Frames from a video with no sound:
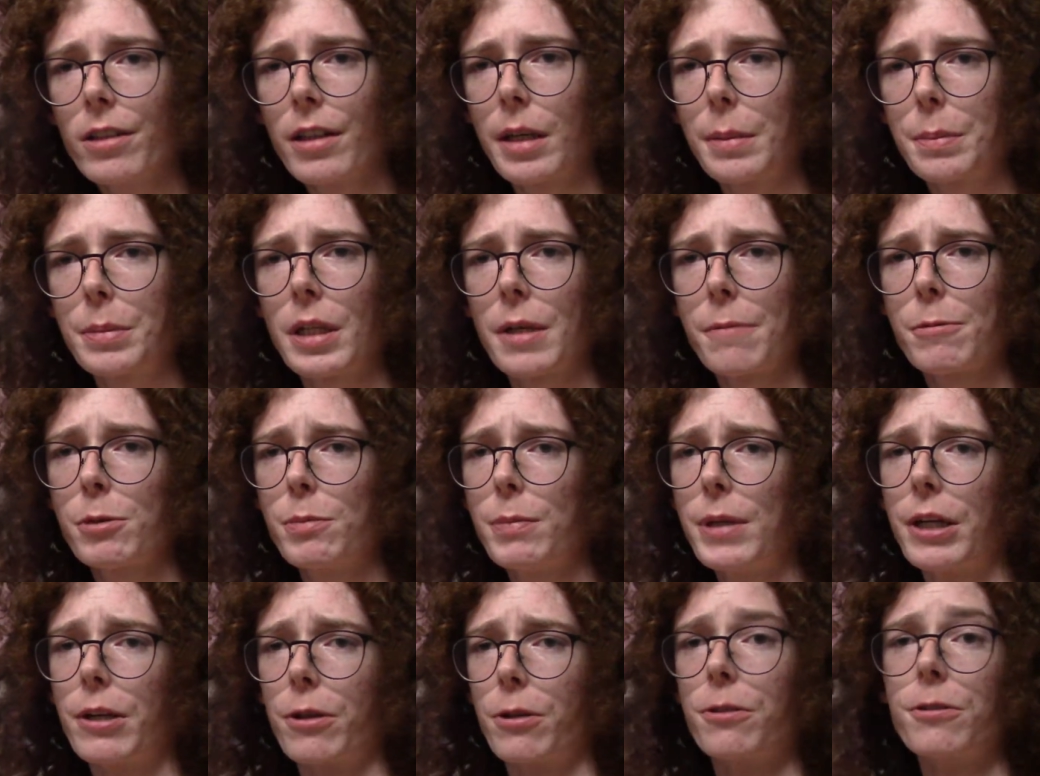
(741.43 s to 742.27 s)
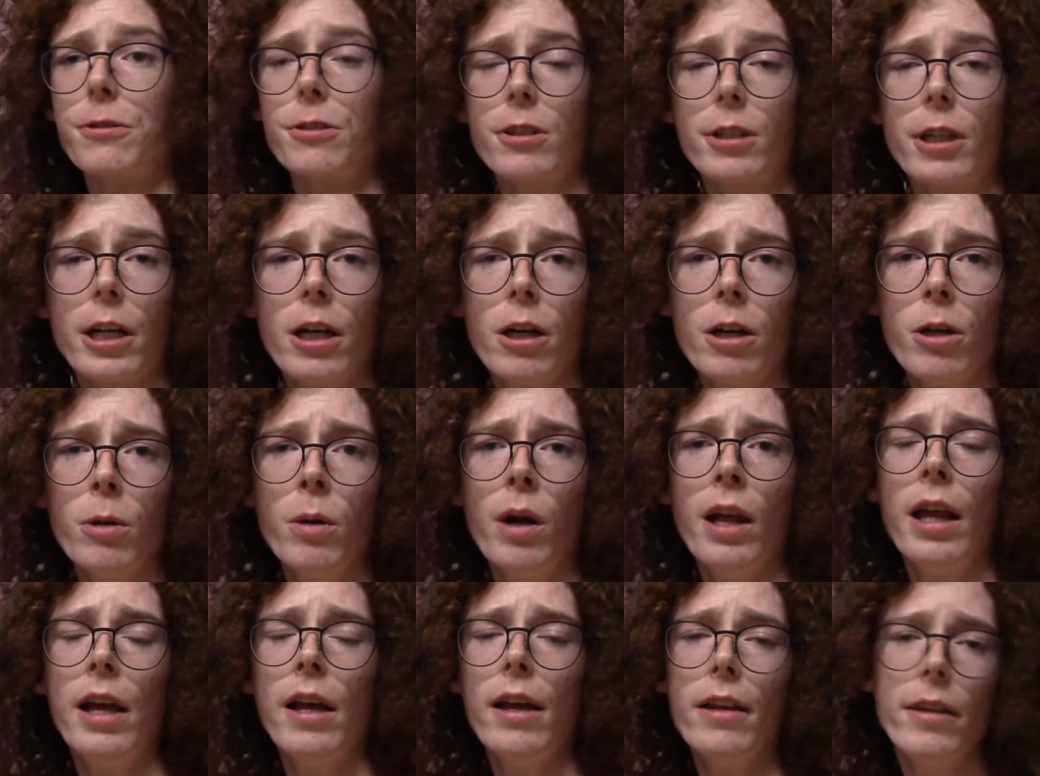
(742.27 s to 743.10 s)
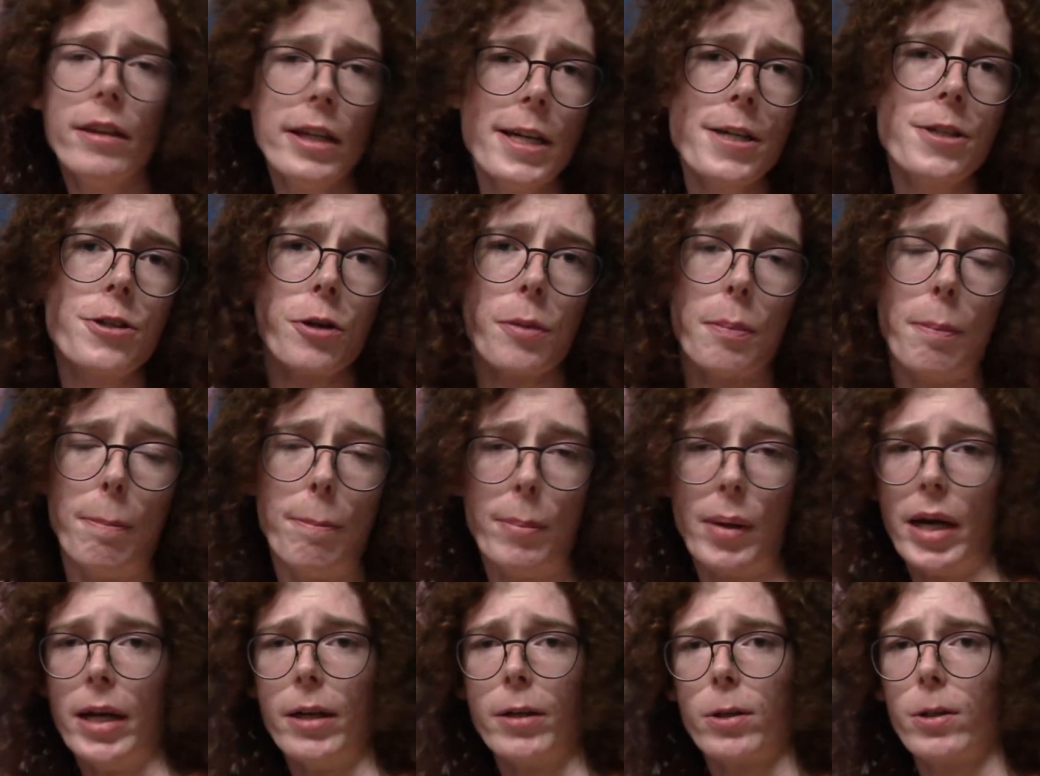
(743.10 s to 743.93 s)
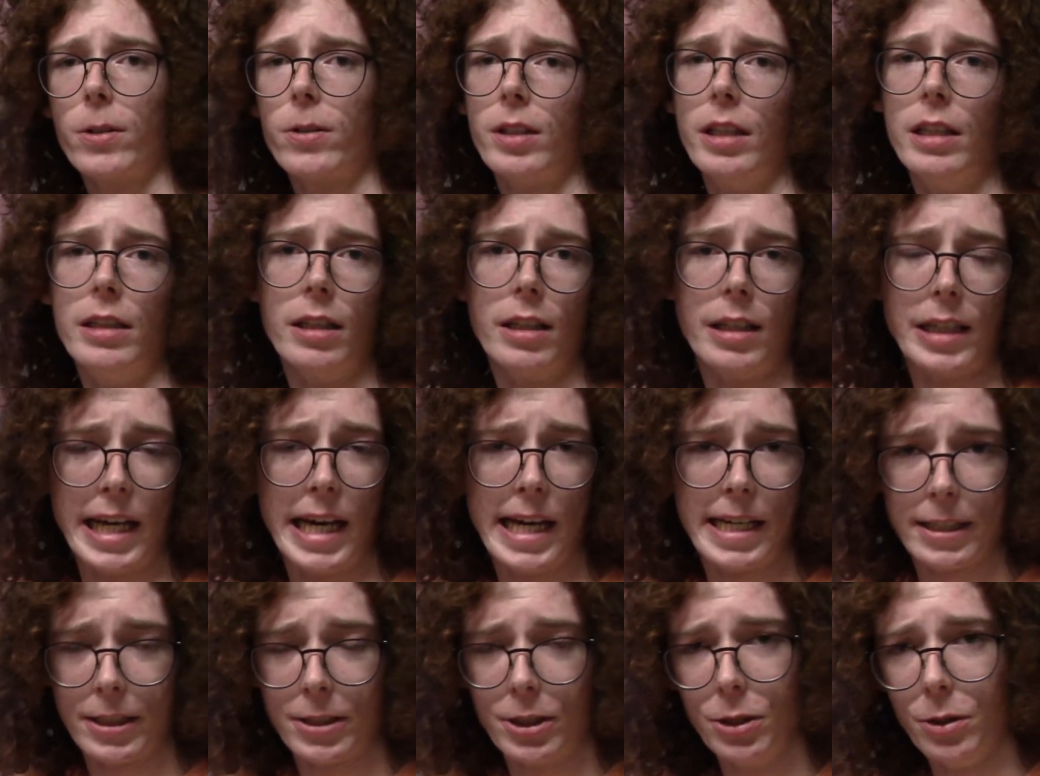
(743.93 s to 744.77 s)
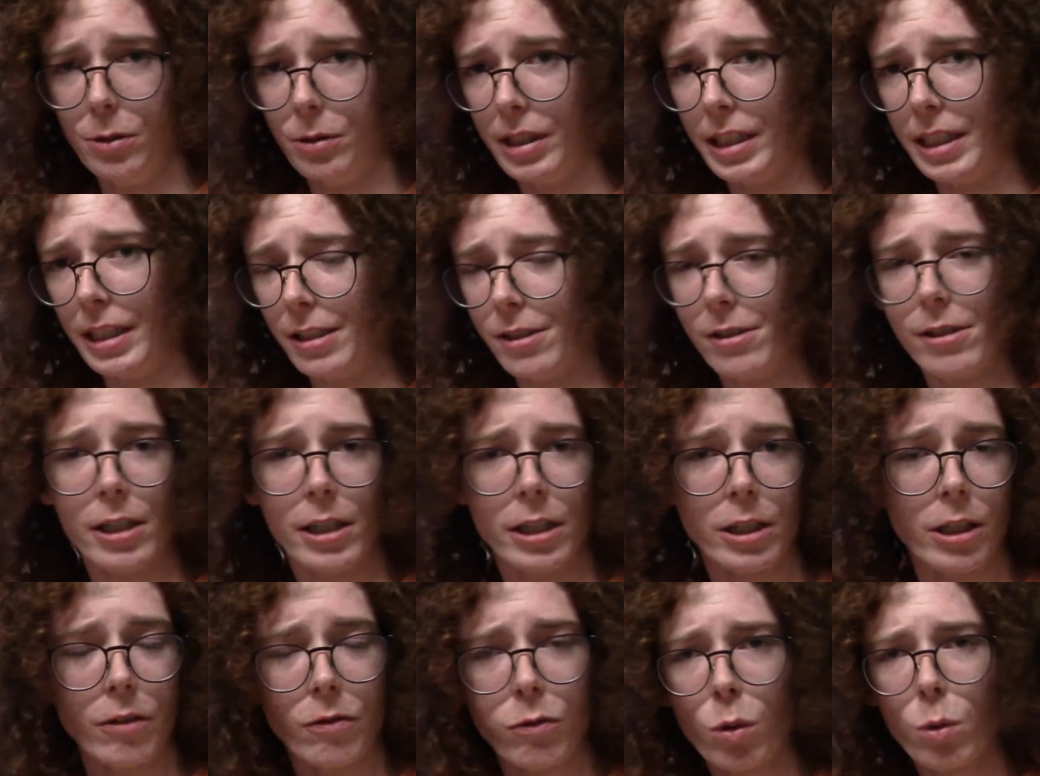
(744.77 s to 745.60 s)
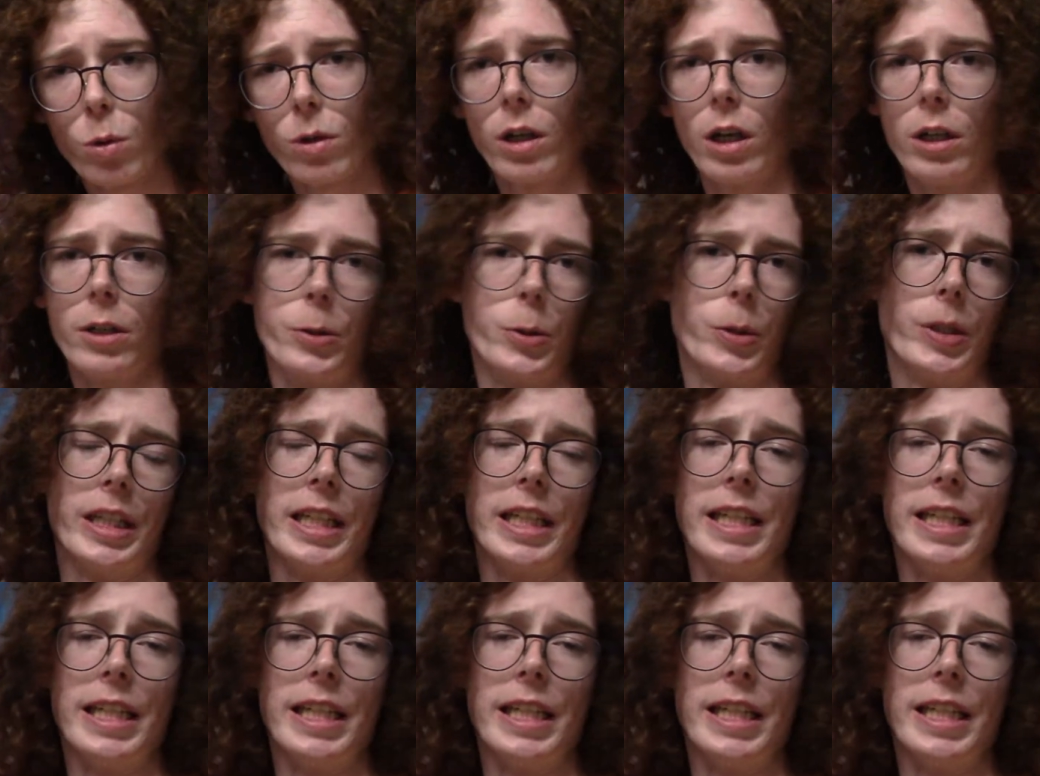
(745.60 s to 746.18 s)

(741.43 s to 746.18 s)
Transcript: laptop speakers go, these are better than the Latitude E6400,